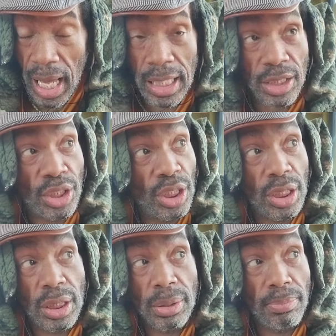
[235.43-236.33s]
and
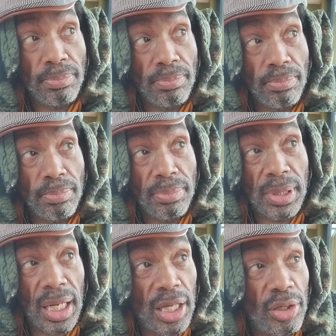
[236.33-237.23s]
just
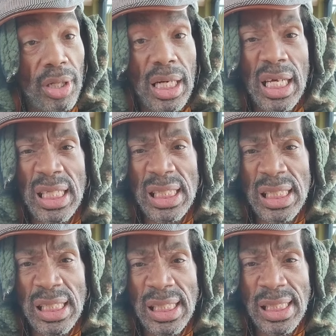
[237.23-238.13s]
get on your
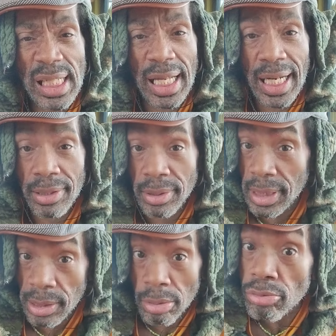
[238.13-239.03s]
knees and not to
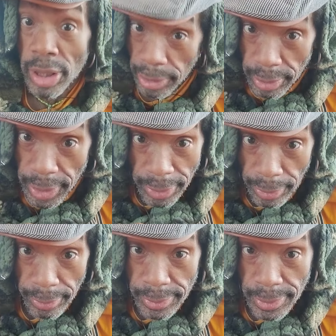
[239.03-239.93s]
say no
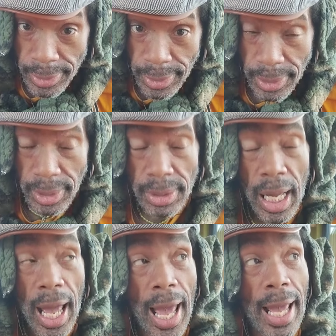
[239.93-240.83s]
either
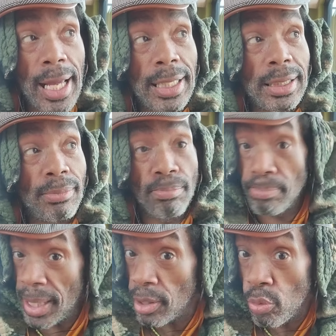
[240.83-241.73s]

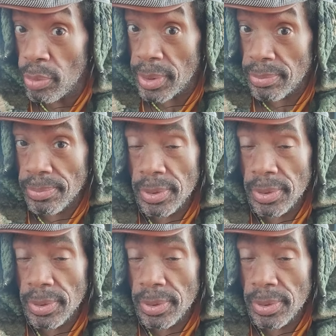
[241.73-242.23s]
and man over me